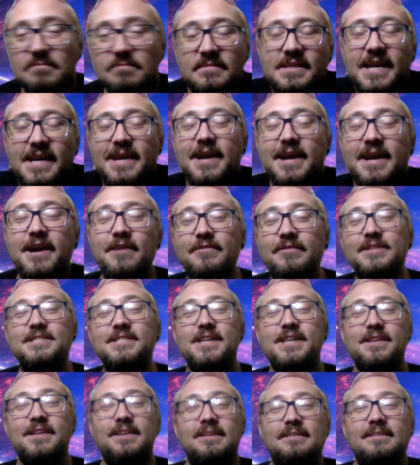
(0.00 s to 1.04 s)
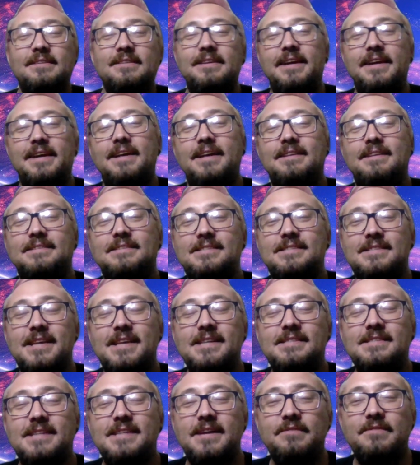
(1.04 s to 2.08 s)
Take care of each other and
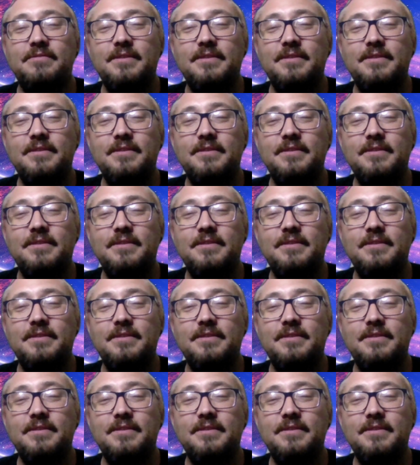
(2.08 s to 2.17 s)
stay safe.